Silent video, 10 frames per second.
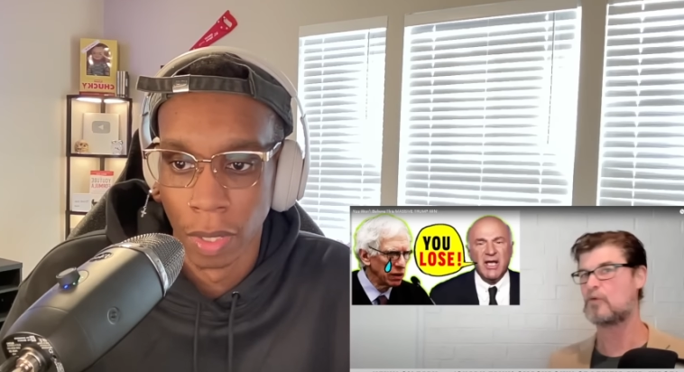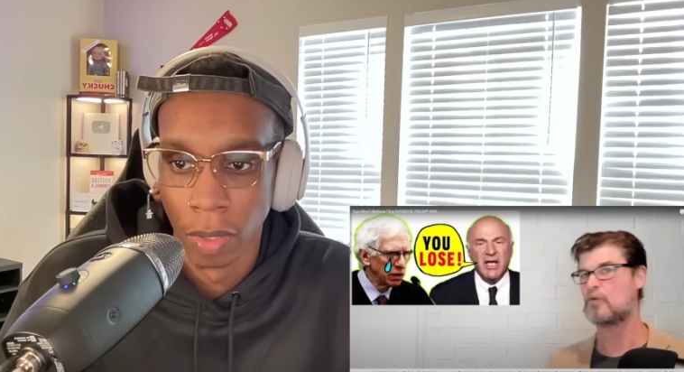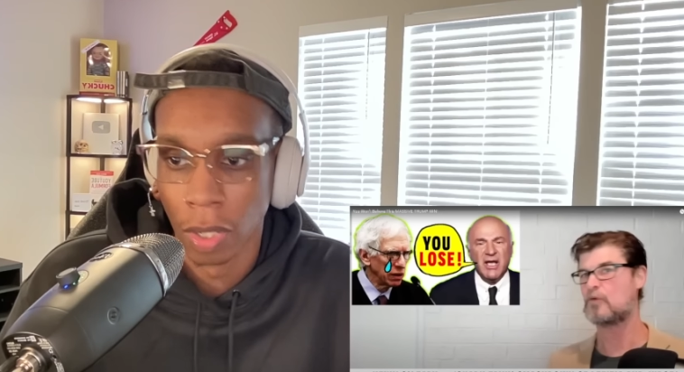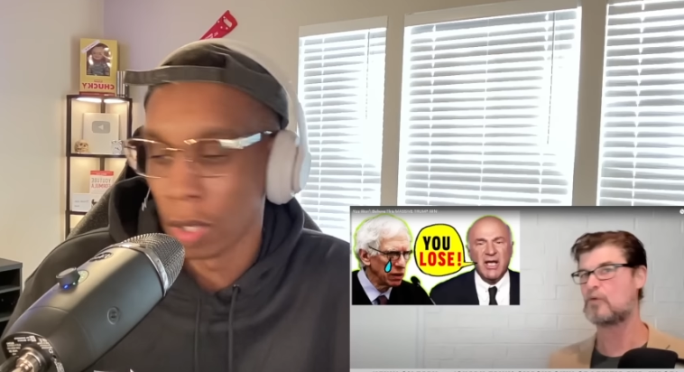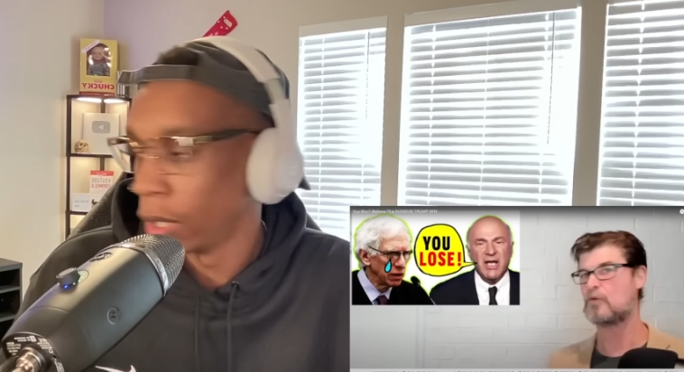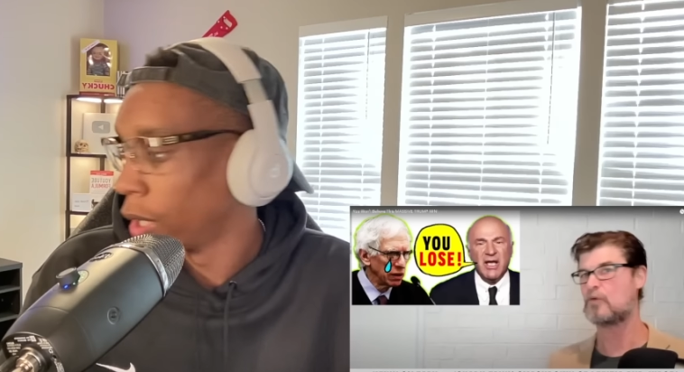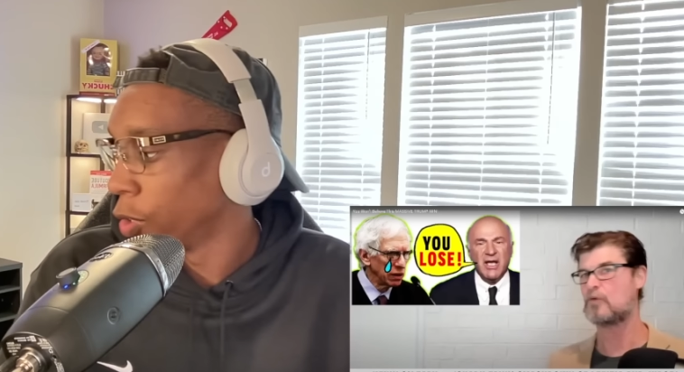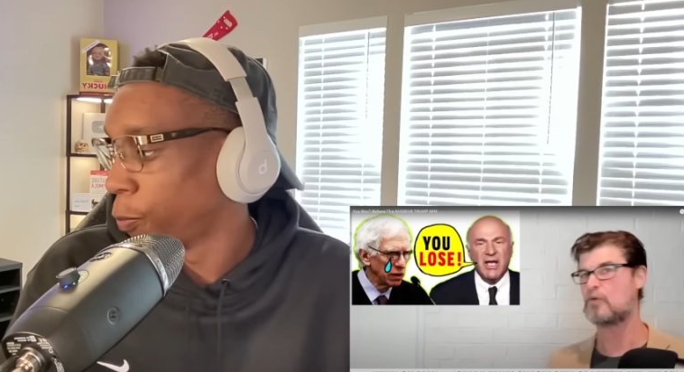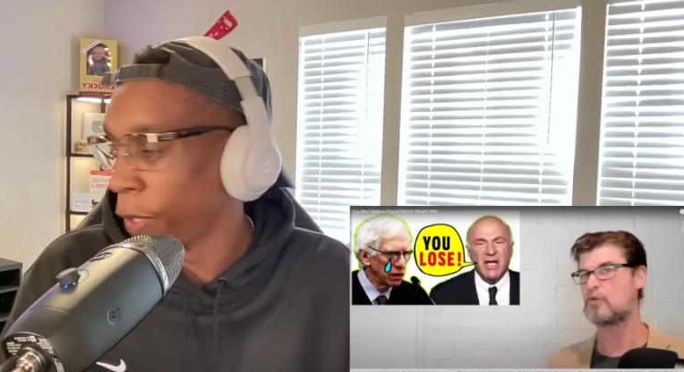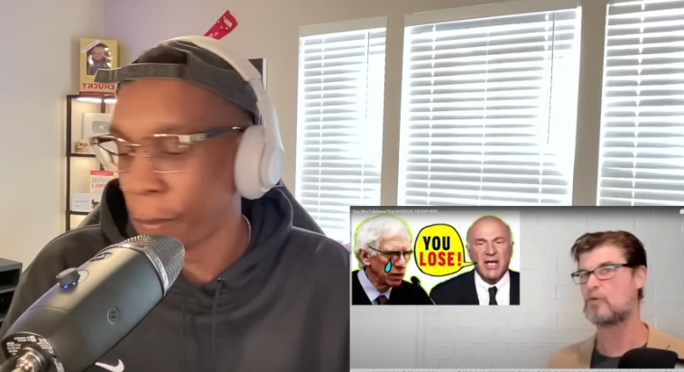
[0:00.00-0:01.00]
Speaker 1: You know, and
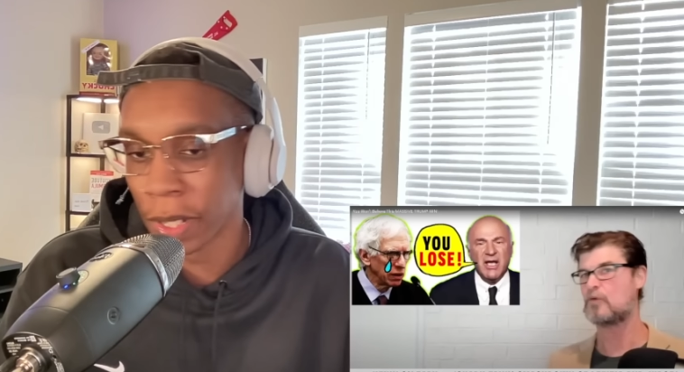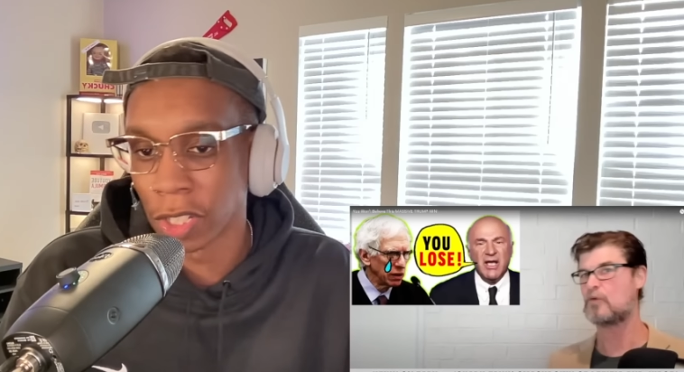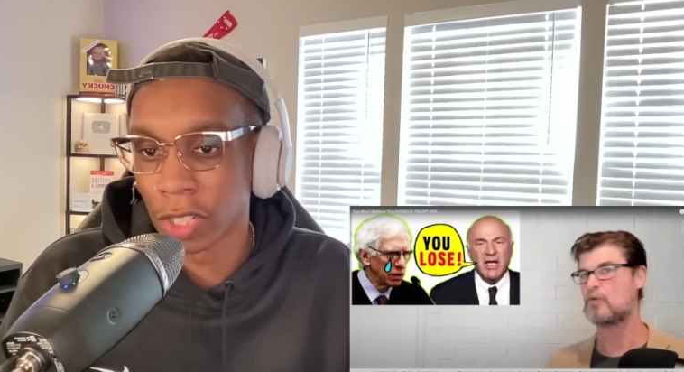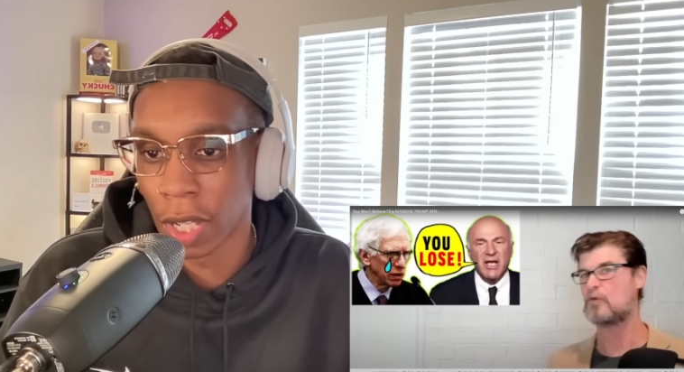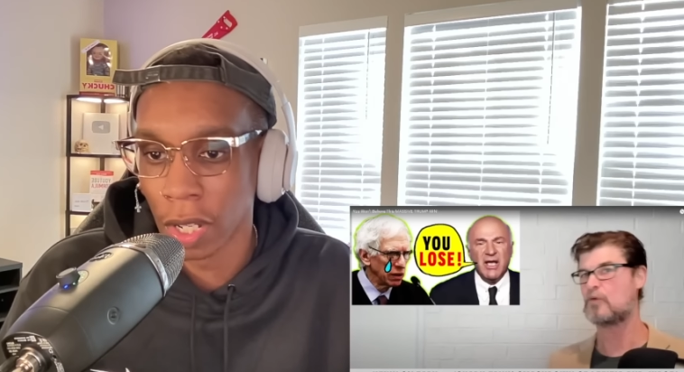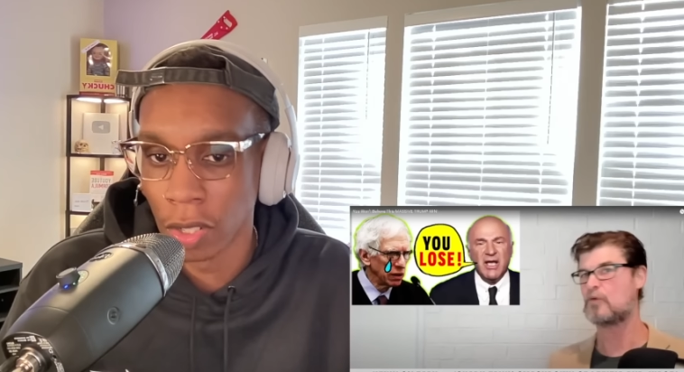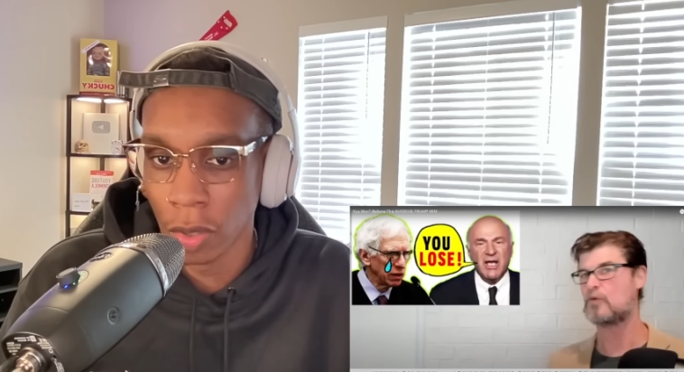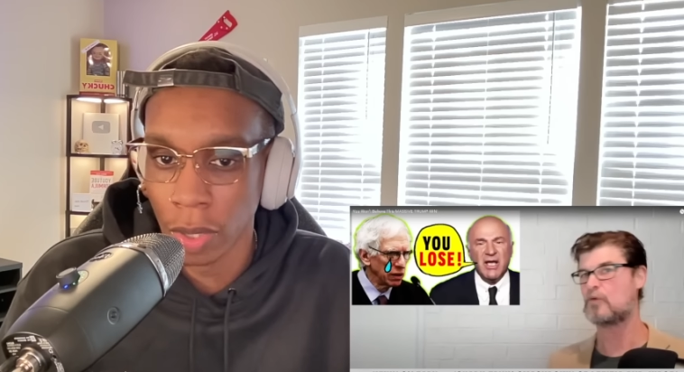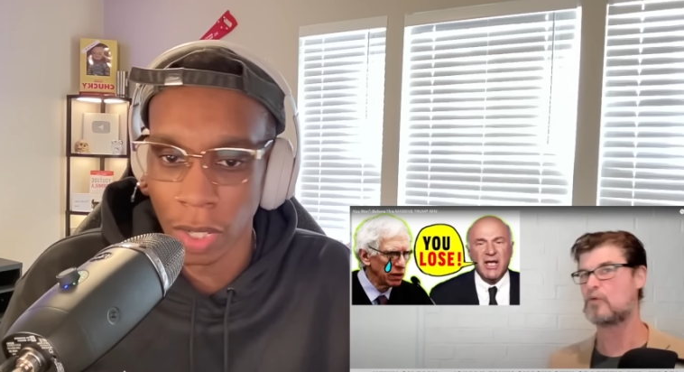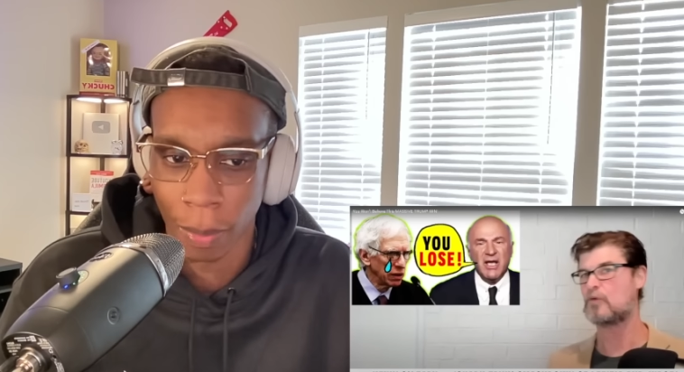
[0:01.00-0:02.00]
those people that's trying to
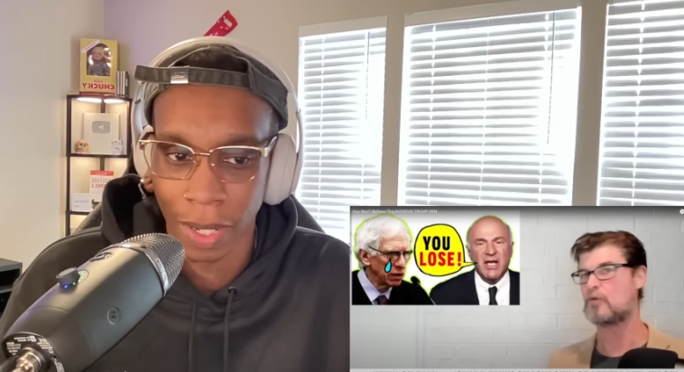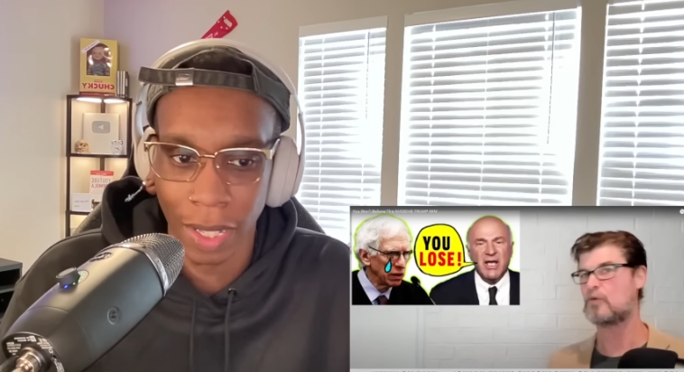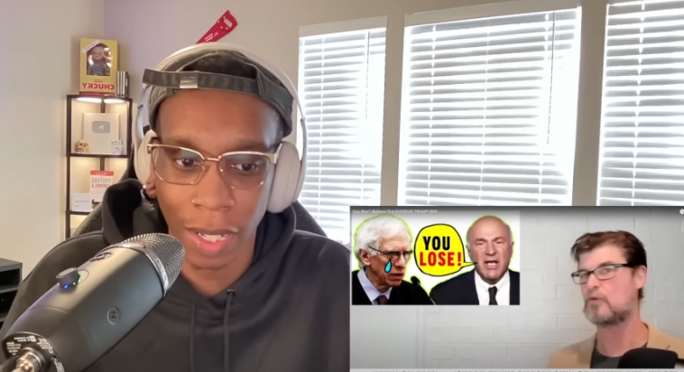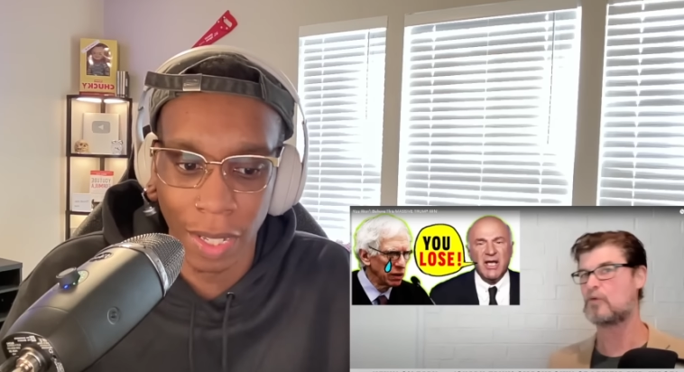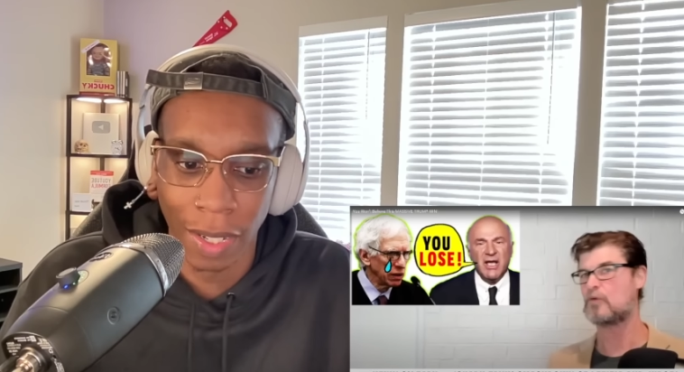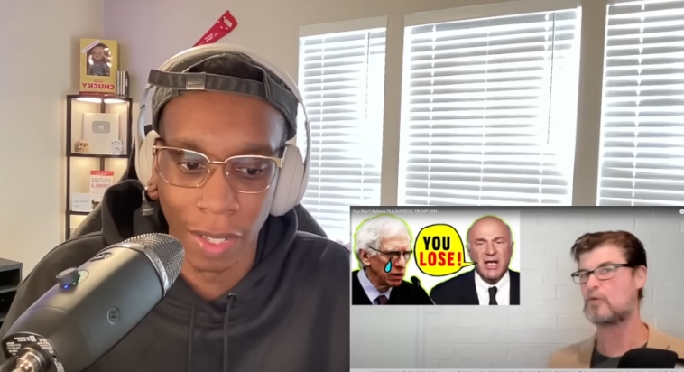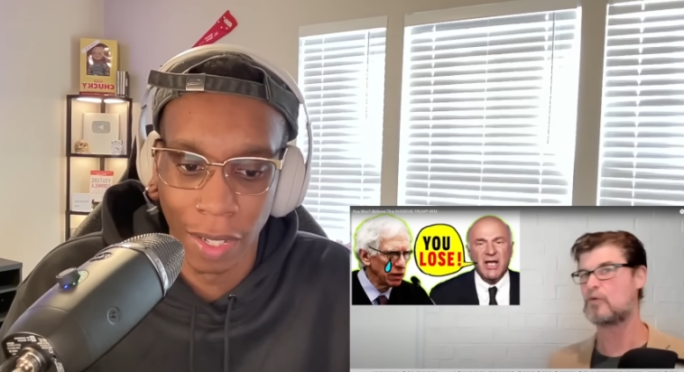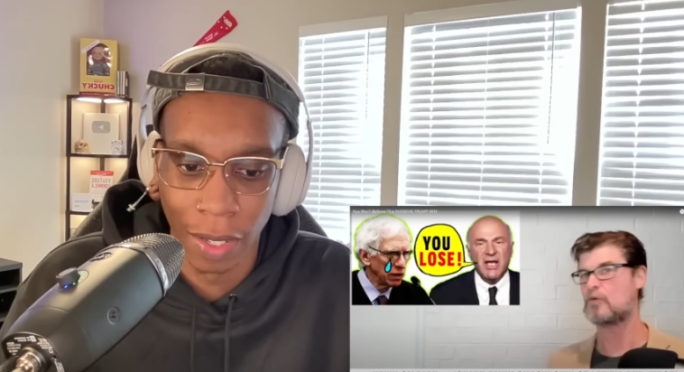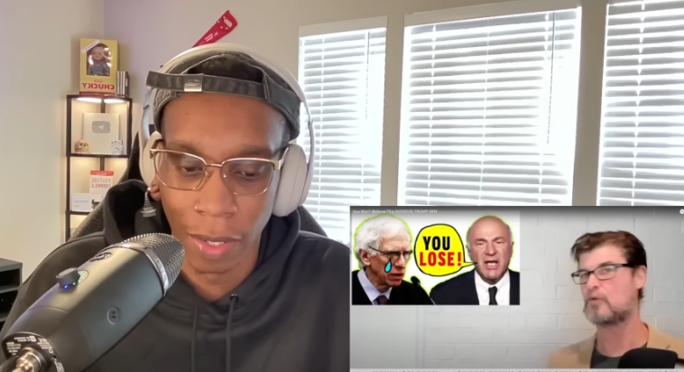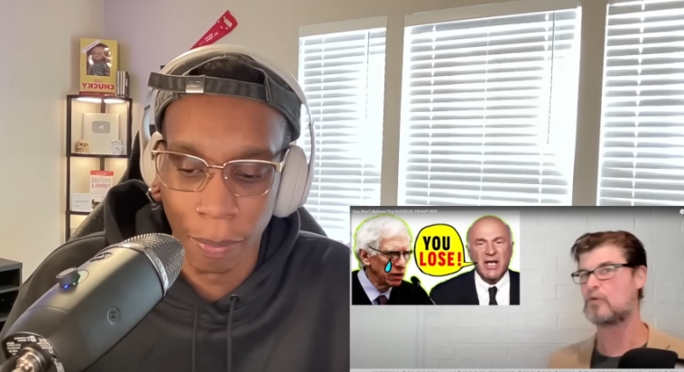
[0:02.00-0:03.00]
do it, nobody eh, eh,
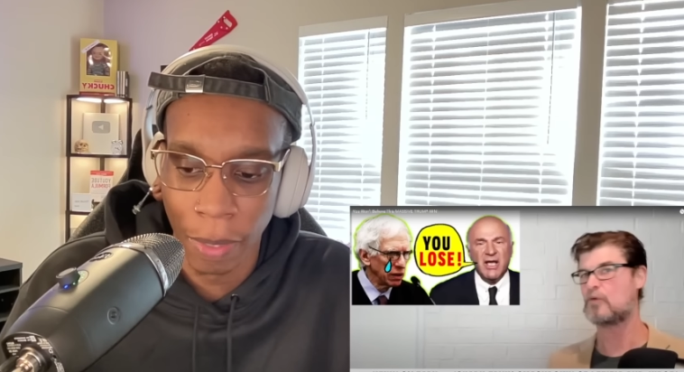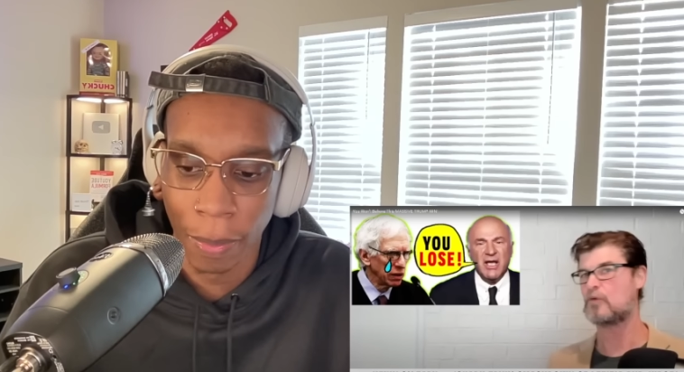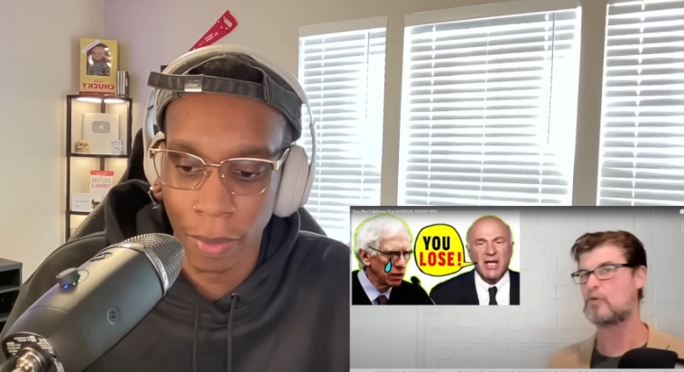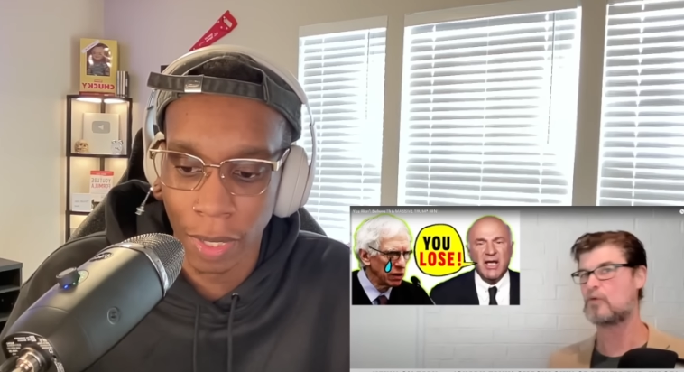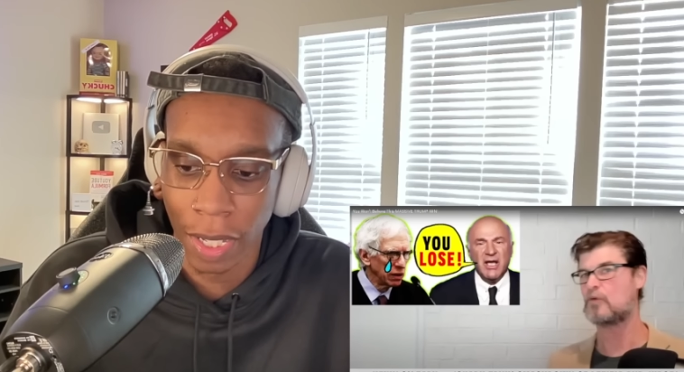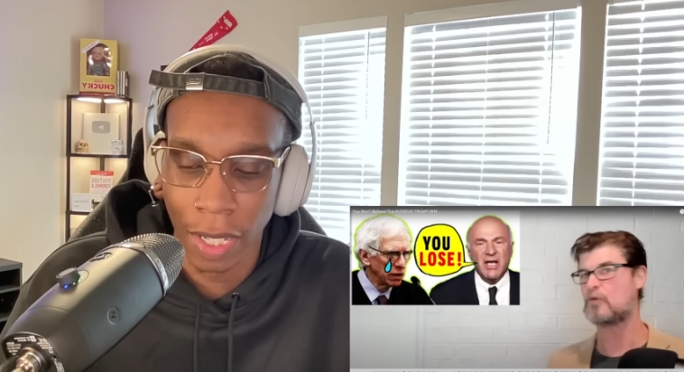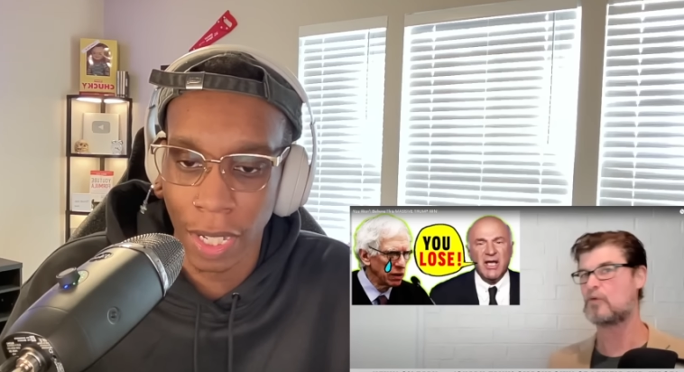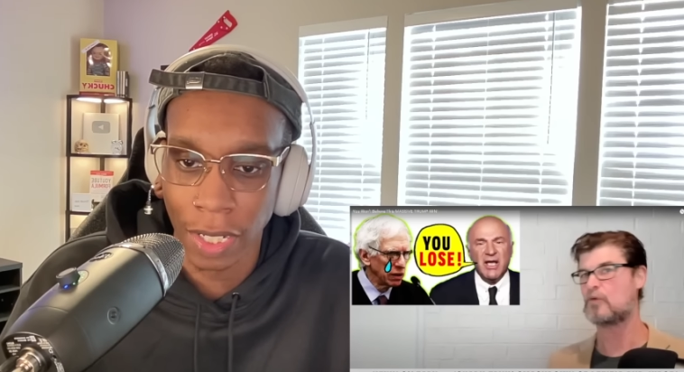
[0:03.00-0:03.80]
eh, people they ain't